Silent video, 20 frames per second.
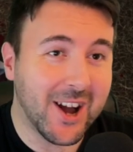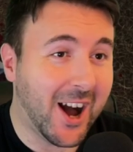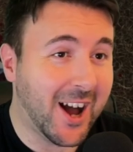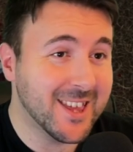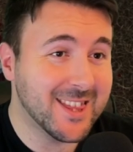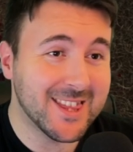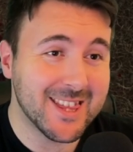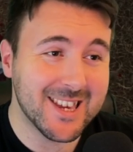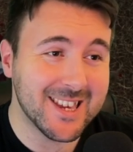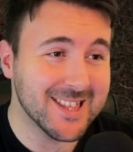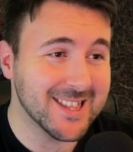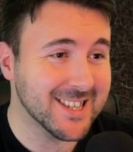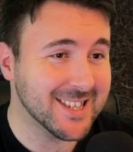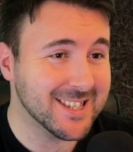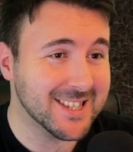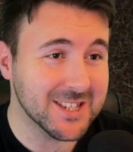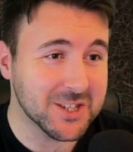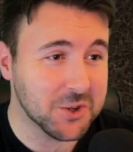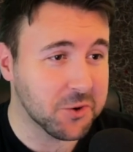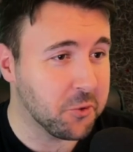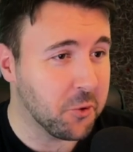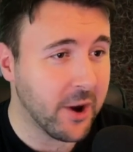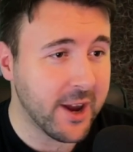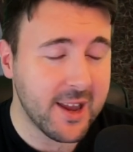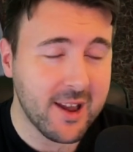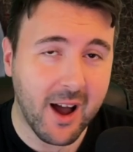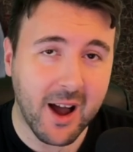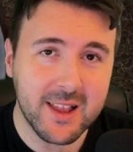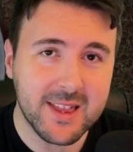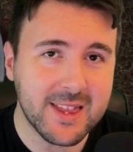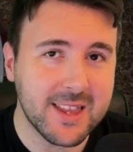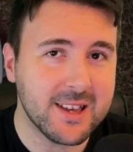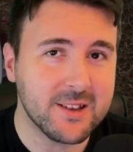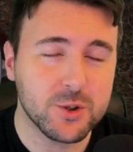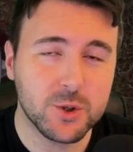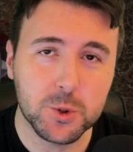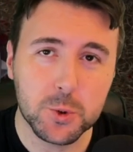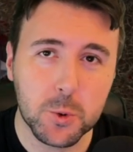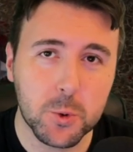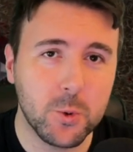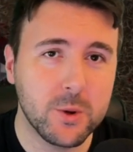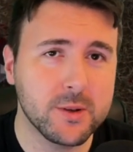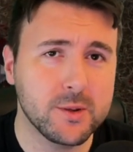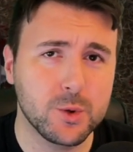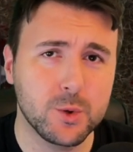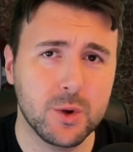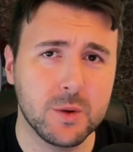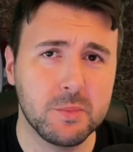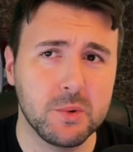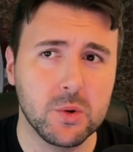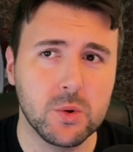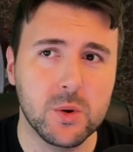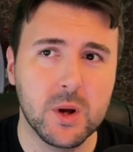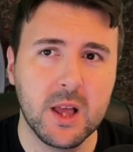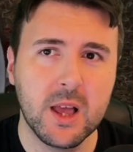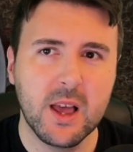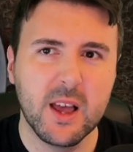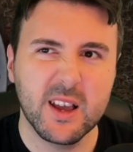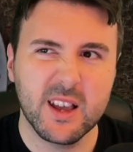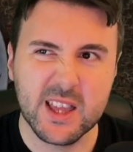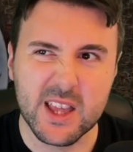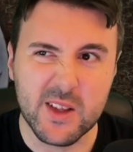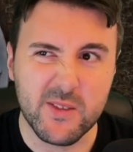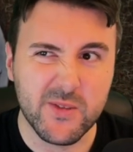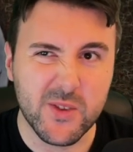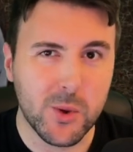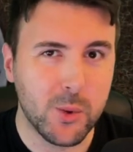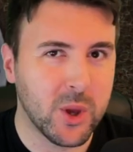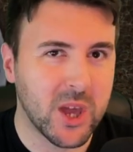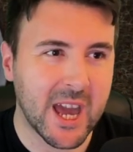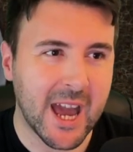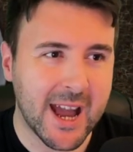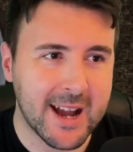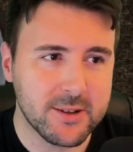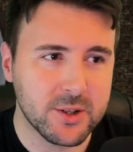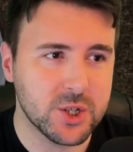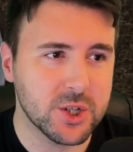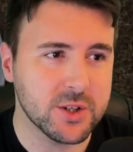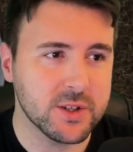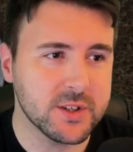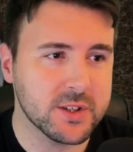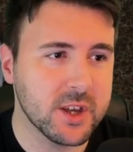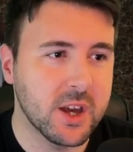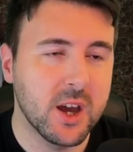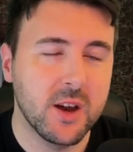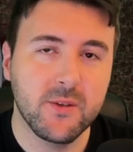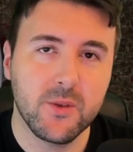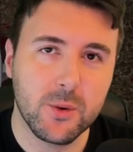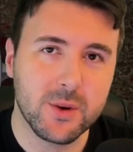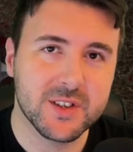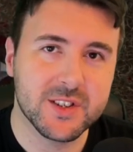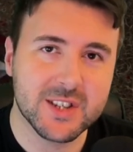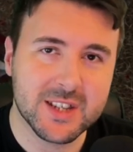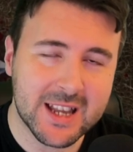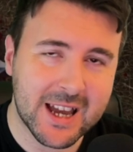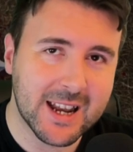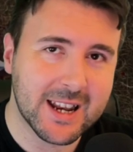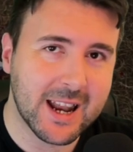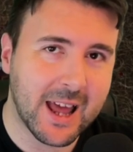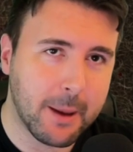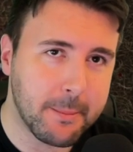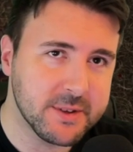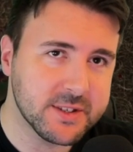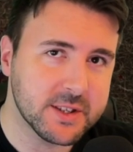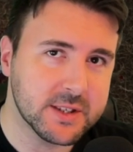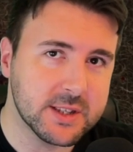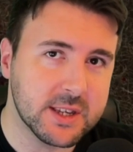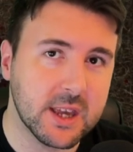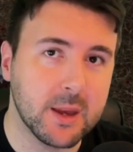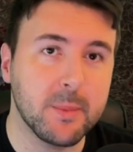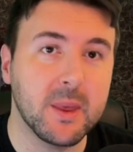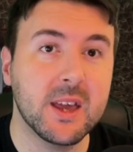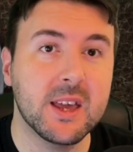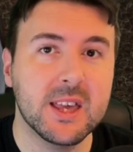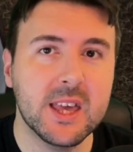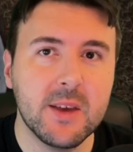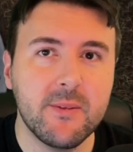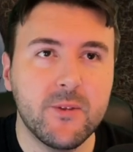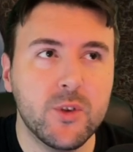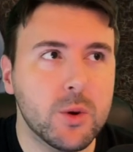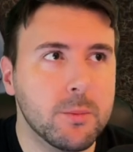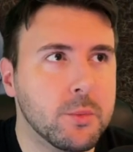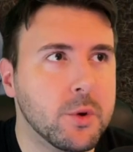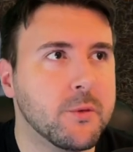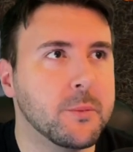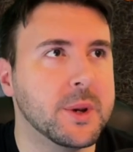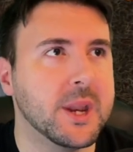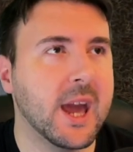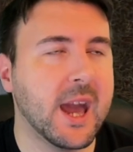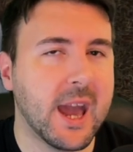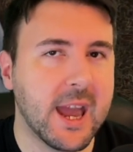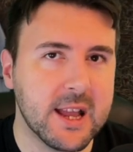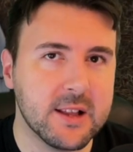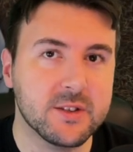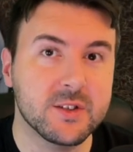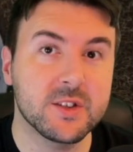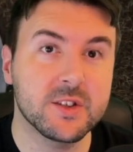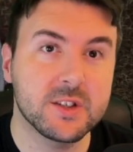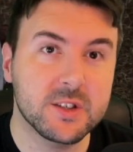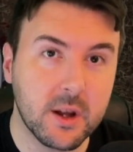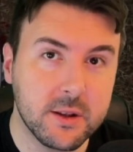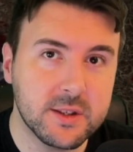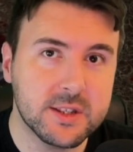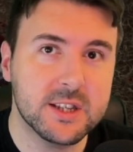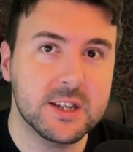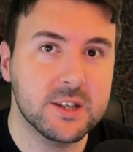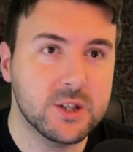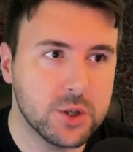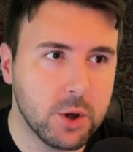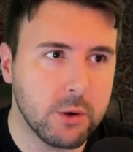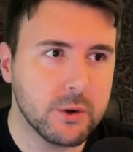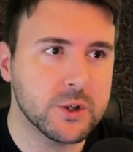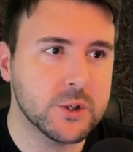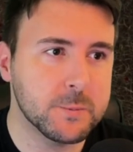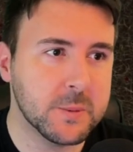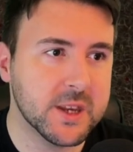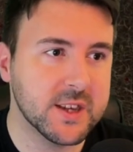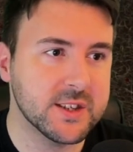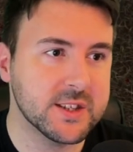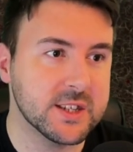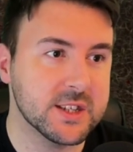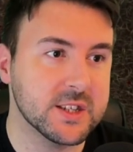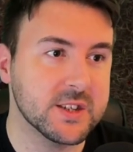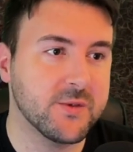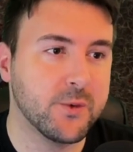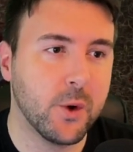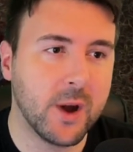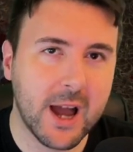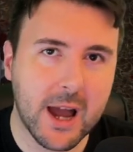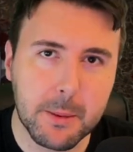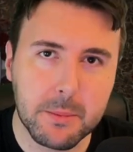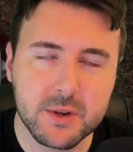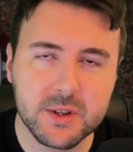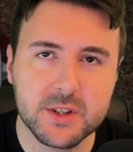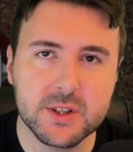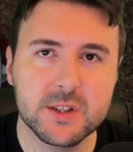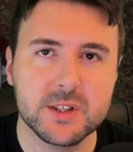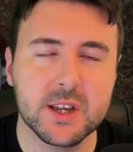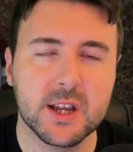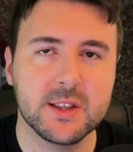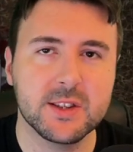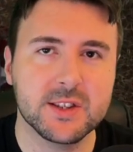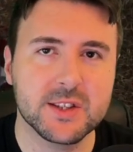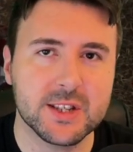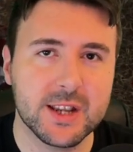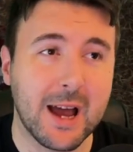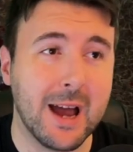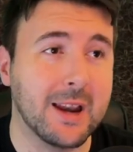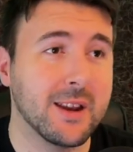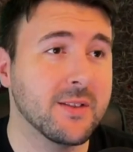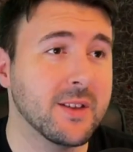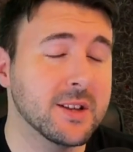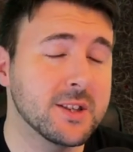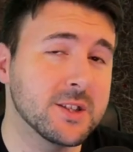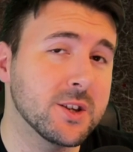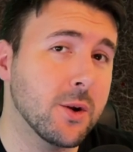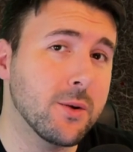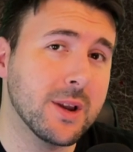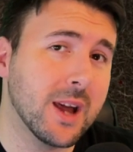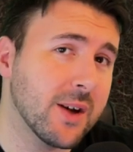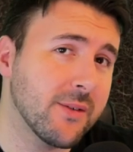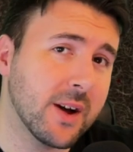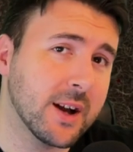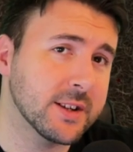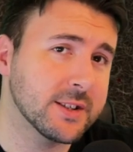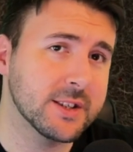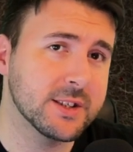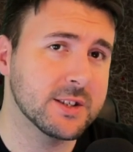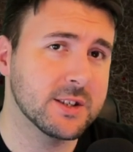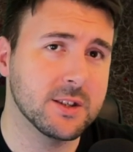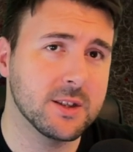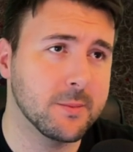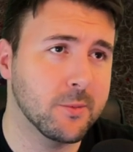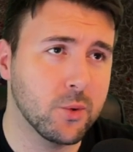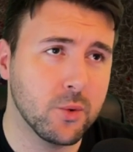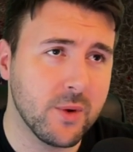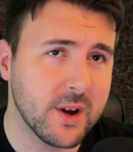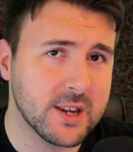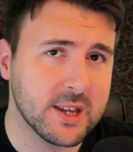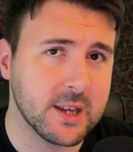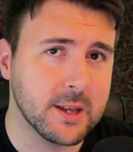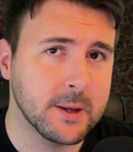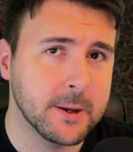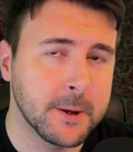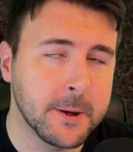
I think this is great. I think Drull and Dribl give you catchers for a Slan and Amazon team. They give you movement 8 stunty dodge pieces for Amazons and Slan, and they don't have access to them already.